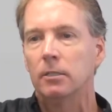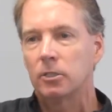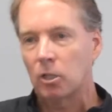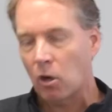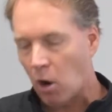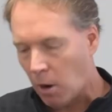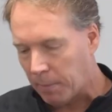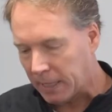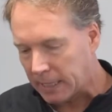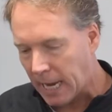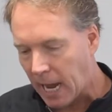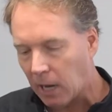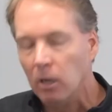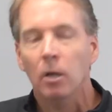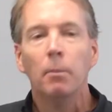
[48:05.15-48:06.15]
to calming
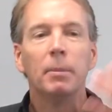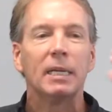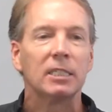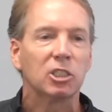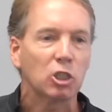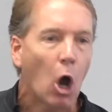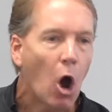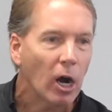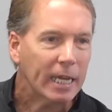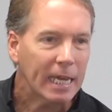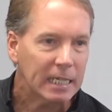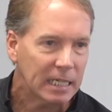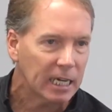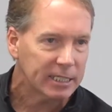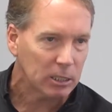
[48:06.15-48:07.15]
down, because
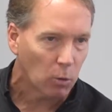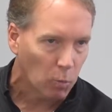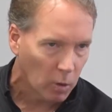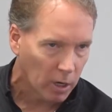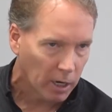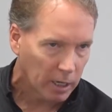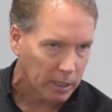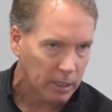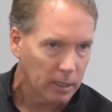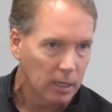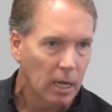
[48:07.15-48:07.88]
talking doesn't work.